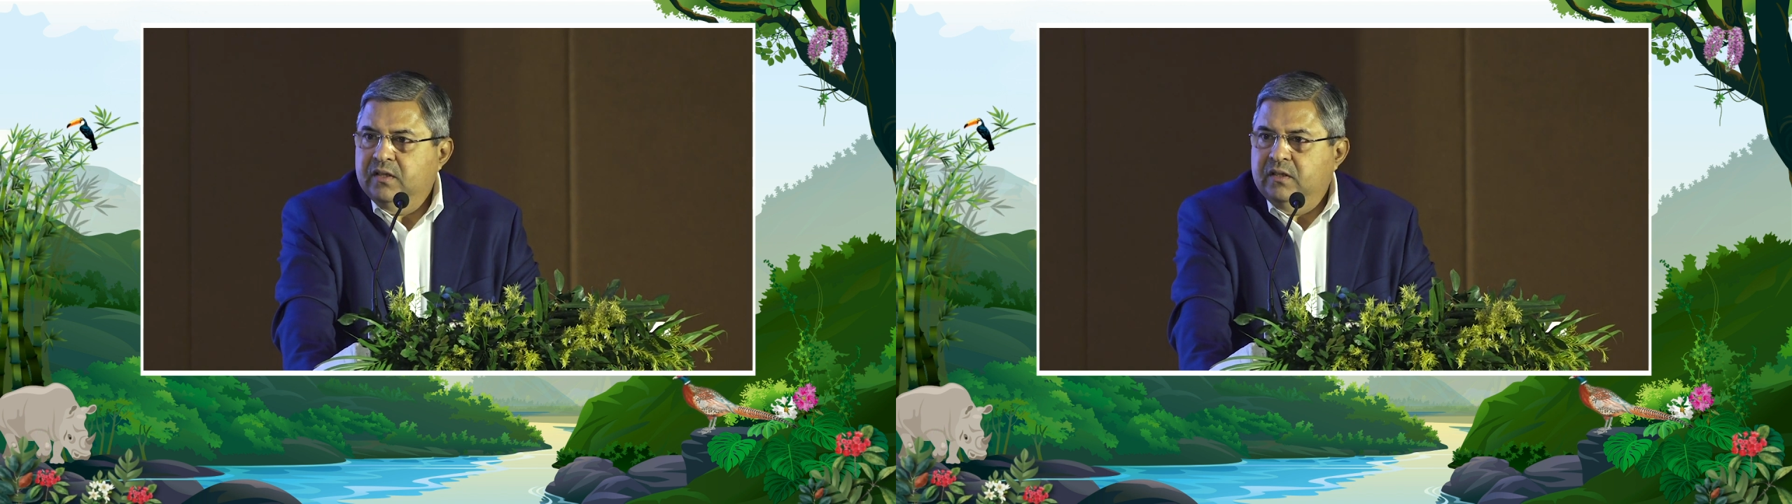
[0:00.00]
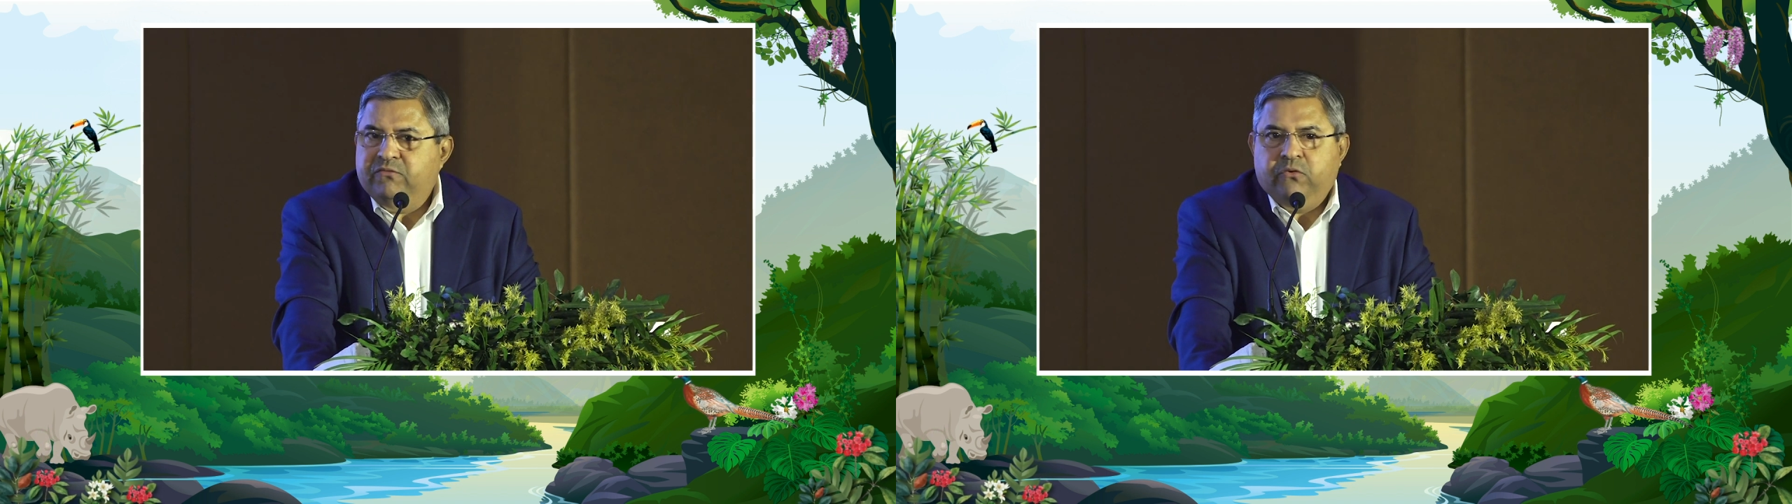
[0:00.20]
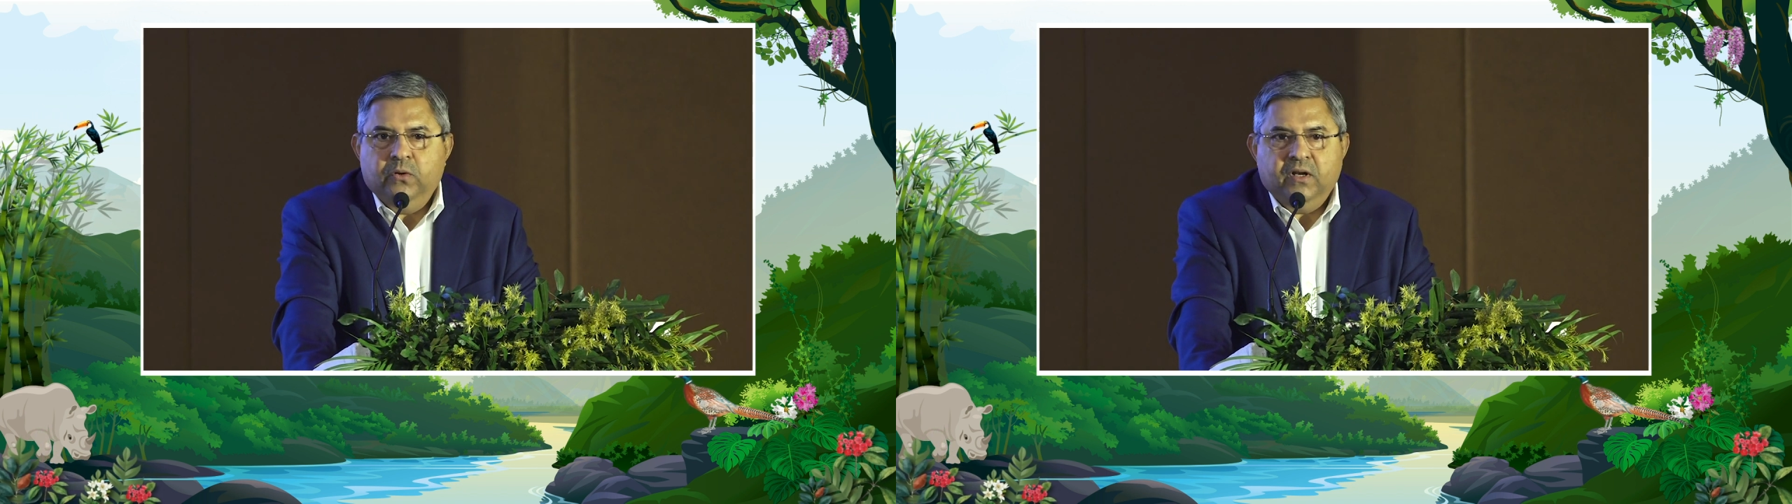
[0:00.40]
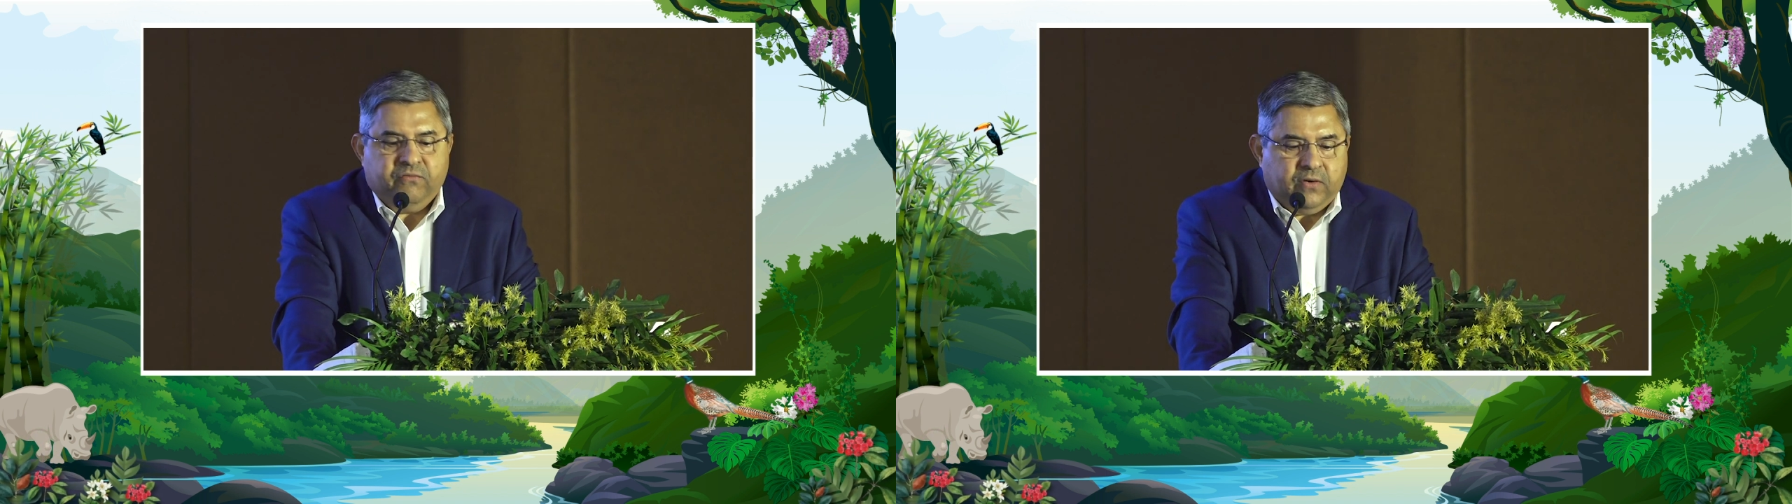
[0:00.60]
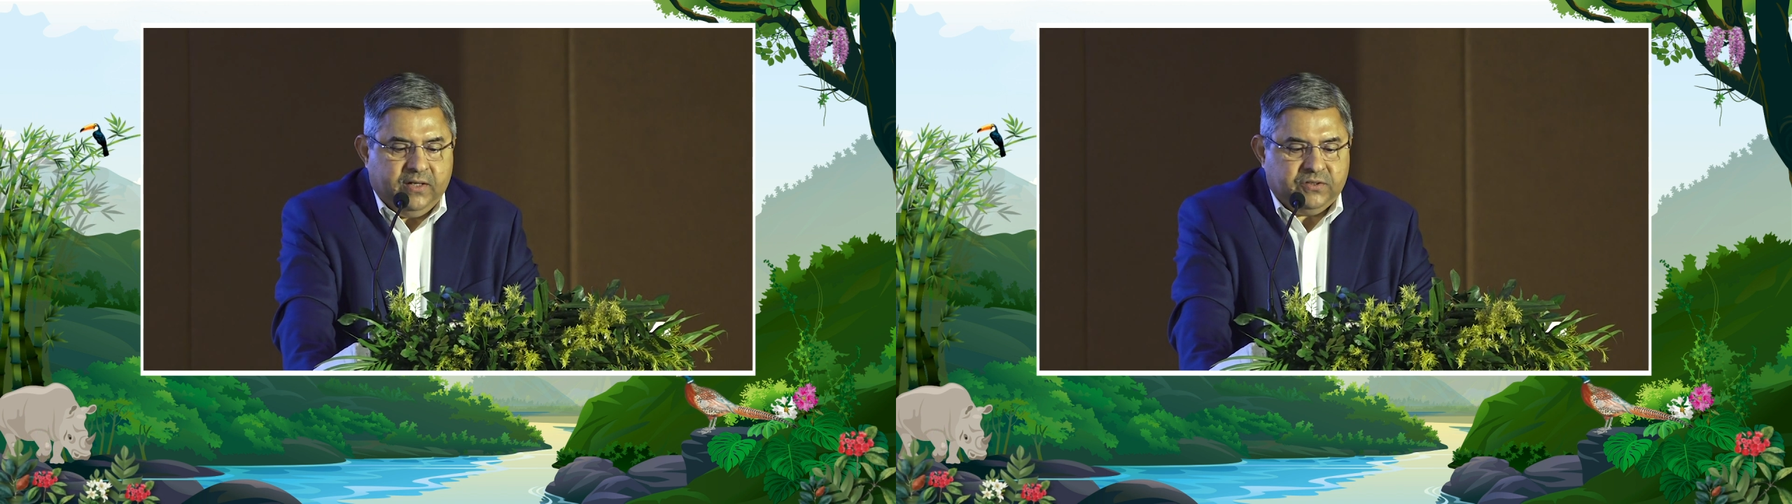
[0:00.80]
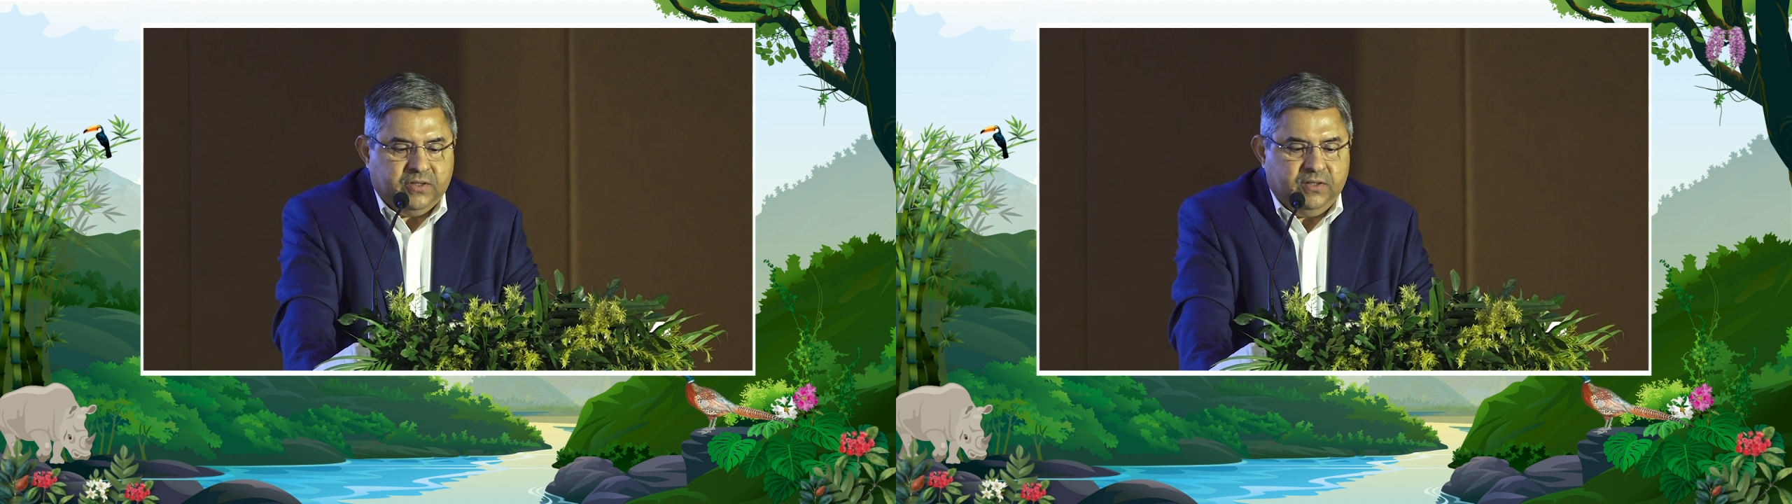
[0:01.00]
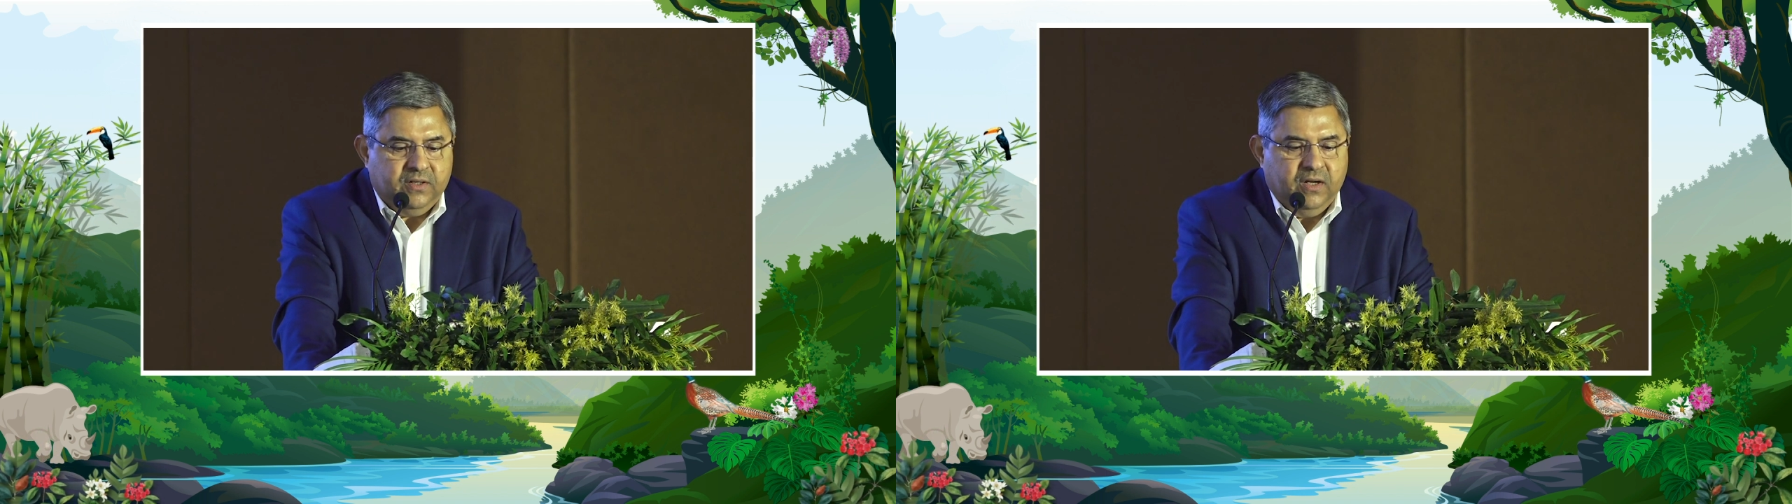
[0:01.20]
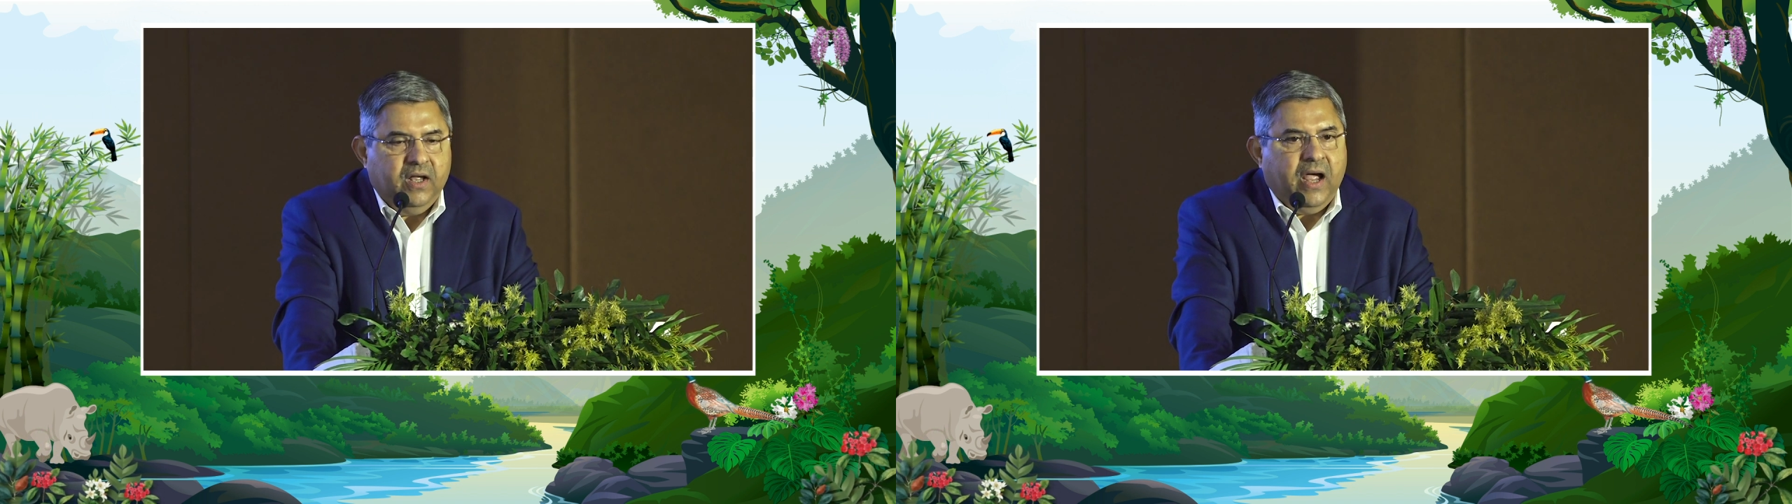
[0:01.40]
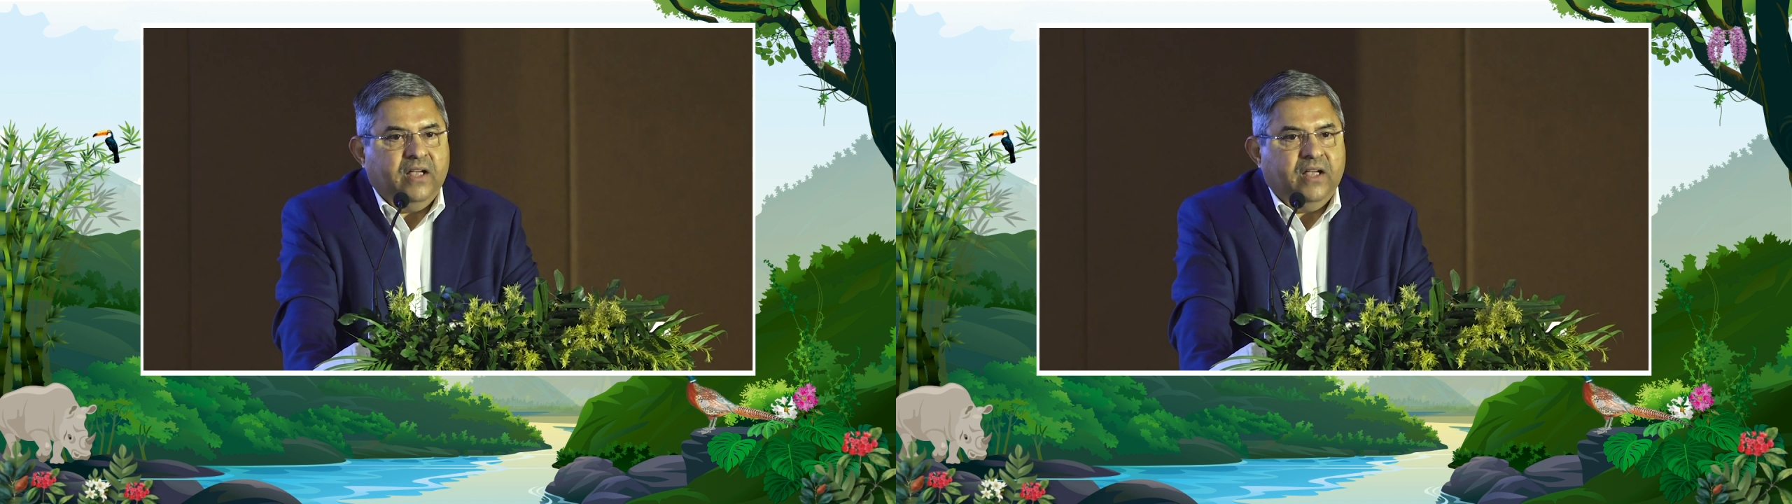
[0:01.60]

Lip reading: the food inflation